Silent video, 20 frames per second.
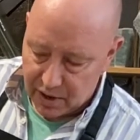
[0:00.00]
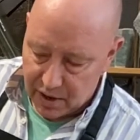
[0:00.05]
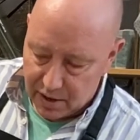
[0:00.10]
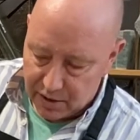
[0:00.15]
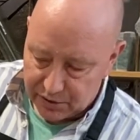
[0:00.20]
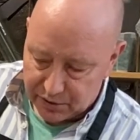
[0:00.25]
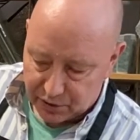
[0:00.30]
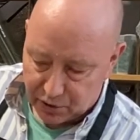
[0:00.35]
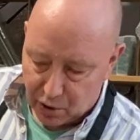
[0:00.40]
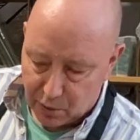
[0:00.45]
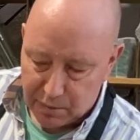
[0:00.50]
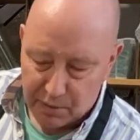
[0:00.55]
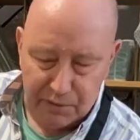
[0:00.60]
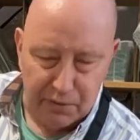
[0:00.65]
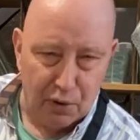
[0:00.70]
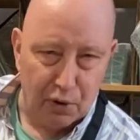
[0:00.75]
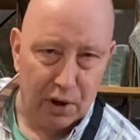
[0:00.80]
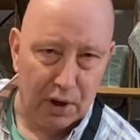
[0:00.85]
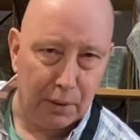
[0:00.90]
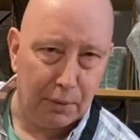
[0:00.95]
So copper
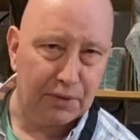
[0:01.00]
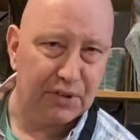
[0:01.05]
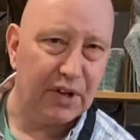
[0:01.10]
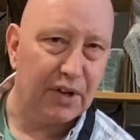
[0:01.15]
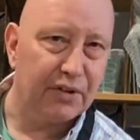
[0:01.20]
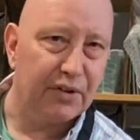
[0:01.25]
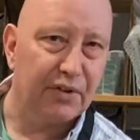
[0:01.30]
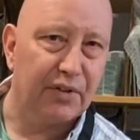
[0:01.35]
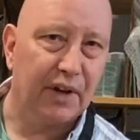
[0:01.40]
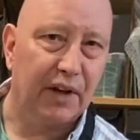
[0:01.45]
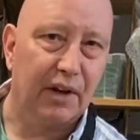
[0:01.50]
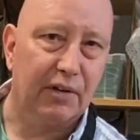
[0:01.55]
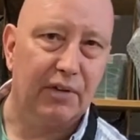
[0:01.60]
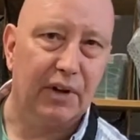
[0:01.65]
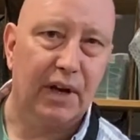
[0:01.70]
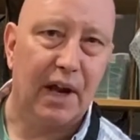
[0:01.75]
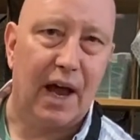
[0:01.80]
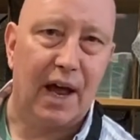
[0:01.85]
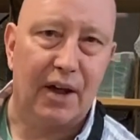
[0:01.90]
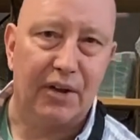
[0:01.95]
foil, I tend to think of it
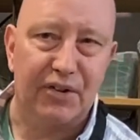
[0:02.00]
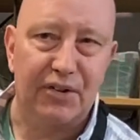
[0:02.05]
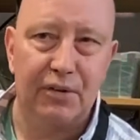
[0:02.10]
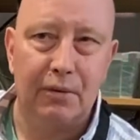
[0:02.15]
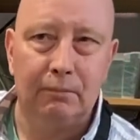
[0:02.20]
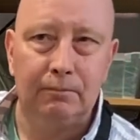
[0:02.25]
as